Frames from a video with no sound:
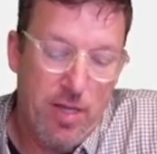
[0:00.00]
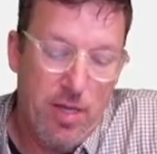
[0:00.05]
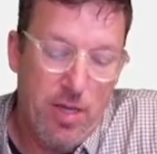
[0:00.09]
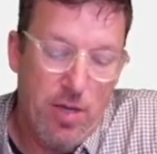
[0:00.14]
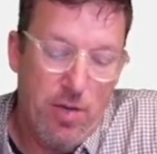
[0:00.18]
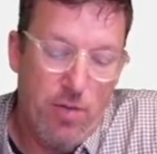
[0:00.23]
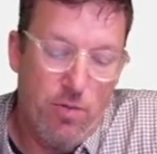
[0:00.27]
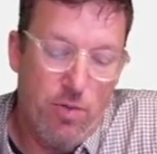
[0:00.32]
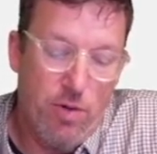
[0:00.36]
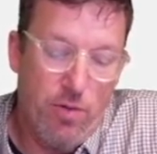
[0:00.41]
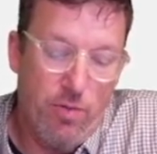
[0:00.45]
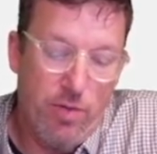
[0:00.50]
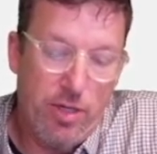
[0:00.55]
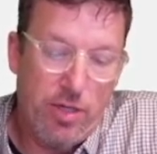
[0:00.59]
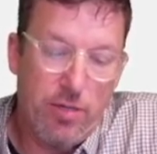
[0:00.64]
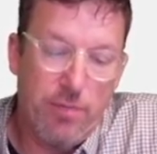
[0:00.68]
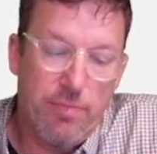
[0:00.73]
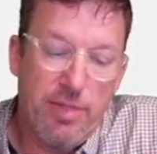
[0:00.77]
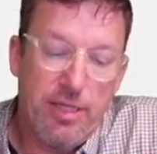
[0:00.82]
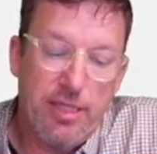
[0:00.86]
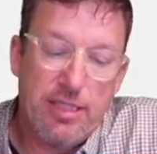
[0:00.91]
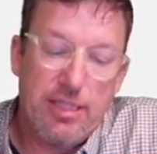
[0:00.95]
what we
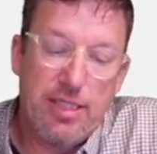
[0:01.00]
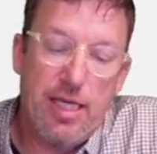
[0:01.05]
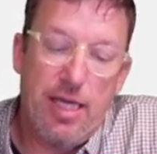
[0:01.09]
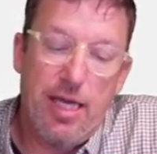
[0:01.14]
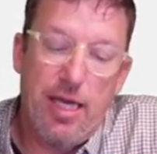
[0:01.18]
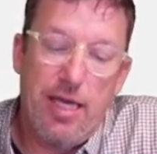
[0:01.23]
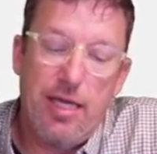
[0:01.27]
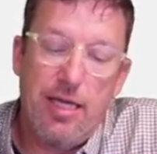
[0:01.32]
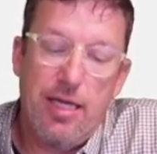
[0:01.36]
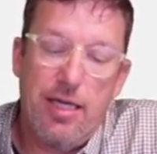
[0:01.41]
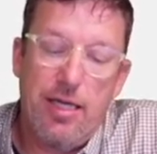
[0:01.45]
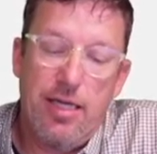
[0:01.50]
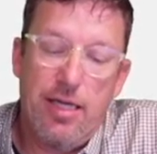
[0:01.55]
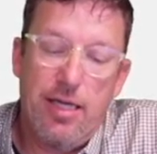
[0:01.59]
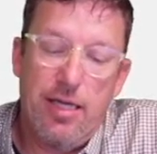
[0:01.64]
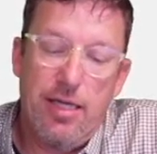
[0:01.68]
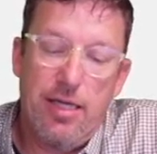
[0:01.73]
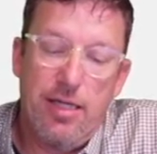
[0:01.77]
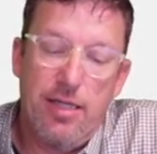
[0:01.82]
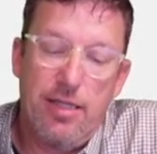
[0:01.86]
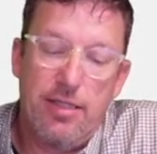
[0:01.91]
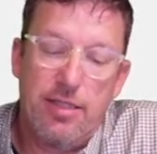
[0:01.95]
could be saying
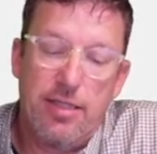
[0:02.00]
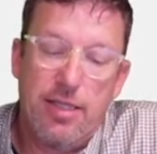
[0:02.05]
is